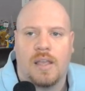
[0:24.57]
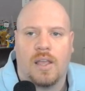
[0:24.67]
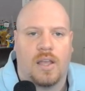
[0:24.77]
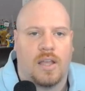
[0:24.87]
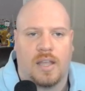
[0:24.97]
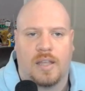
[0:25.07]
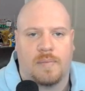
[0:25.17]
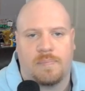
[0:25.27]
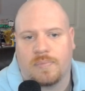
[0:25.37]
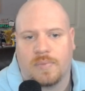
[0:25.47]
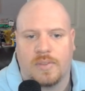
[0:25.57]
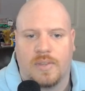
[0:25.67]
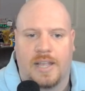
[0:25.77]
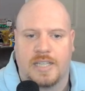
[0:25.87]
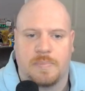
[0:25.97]
Um,
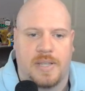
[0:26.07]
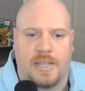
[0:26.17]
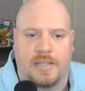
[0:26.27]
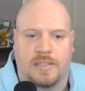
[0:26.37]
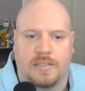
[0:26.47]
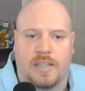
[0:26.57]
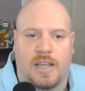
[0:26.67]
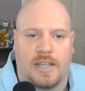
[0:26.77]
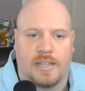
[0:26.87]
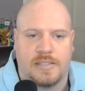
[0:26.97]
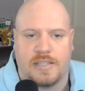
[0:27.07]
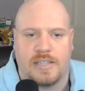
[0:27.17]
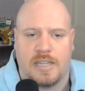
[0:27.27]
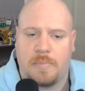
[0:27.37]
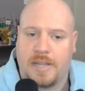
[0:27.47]
S being the highest and
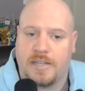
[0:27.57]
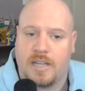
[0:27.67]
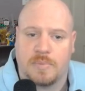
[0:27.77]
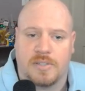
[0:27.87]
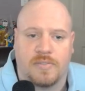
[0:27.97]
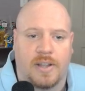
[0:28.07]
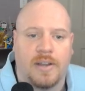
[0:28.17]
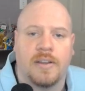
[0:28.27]
D being dumpster fire.